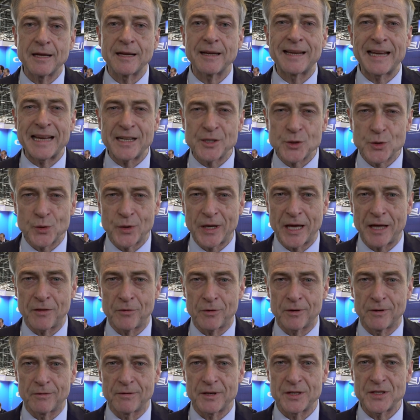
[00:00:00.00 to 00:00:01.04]
get
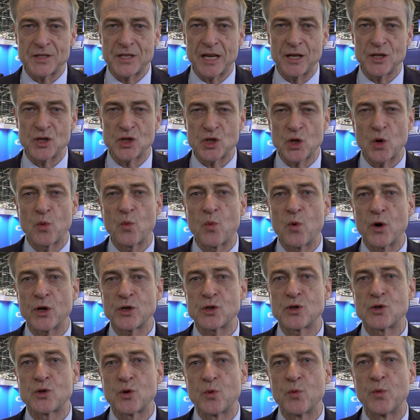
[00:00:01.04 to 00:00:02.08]
together and say, so
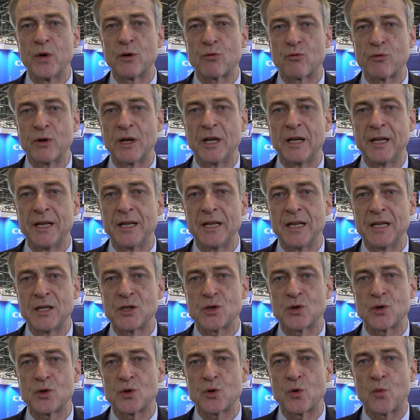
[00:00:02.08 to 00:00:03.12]
what do we really need
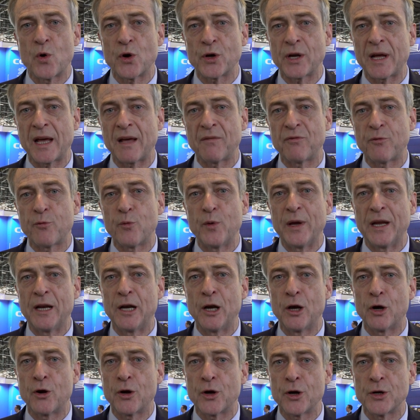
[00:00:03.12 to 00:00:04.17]
to do? What have we
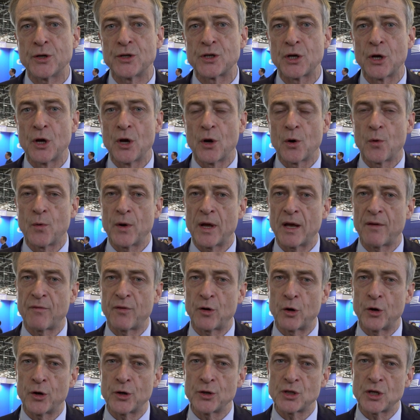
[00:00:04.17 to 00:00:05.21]
learned? We have
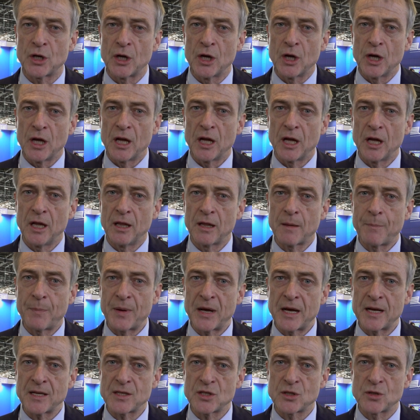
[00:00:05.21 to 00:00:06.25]
learned in the
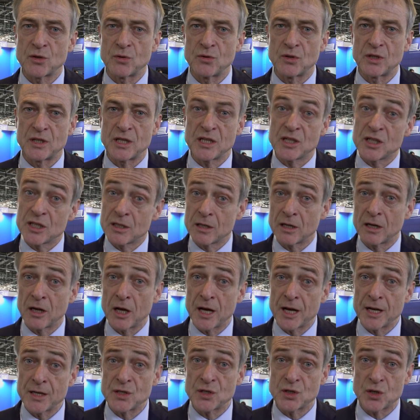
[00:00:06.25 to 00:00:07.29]
past to
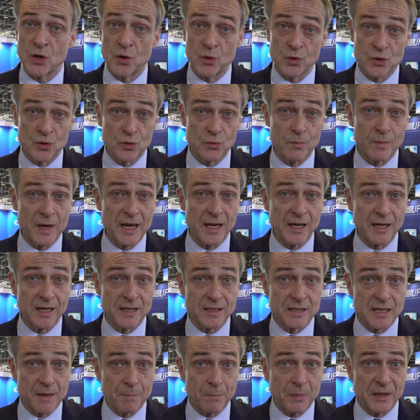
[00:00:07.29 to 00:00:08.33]
digitalize, so to make
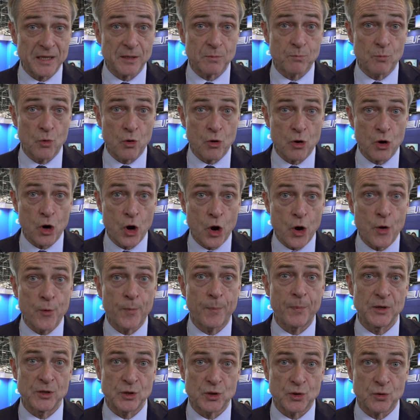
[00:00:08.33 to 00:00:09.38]
it a bit more
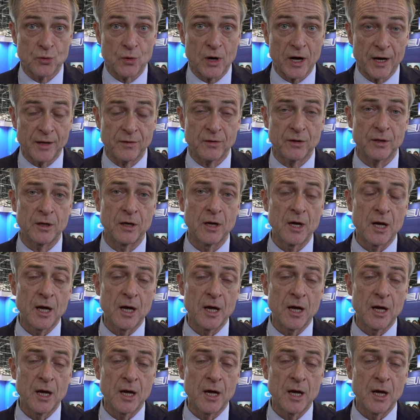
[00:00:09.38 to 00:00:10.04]
open to other